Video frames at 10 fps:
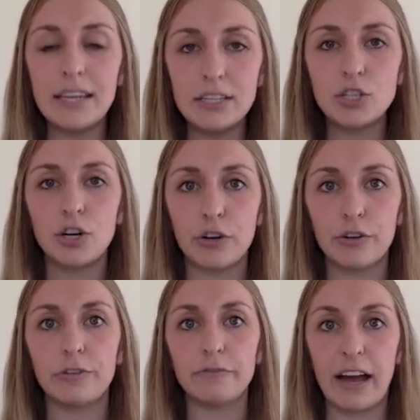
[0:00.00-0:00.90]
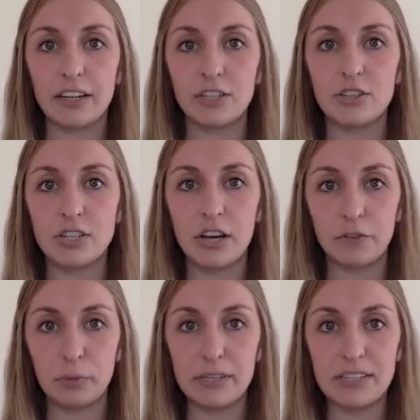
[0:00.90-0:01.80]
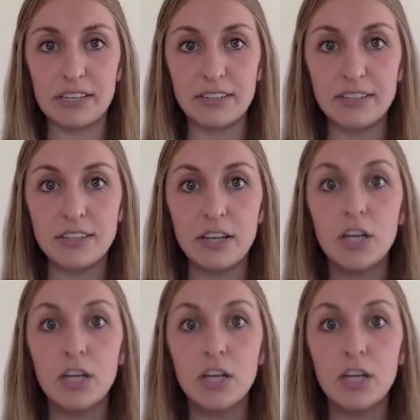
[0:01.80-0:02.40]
internal factors of your business.